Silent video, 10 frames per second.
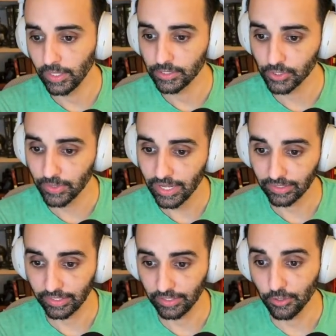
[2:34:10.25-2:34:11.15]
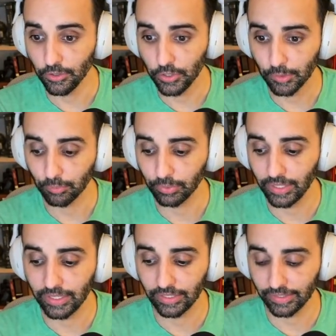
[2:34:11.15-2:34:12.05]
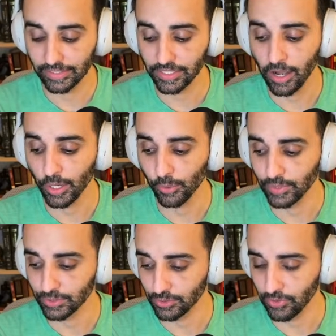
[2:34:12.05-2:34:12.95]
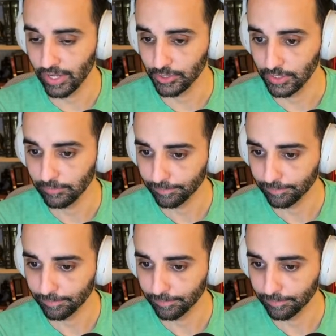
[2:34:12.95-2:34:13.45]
So yeah, like you can play like that's a higher risk strategy,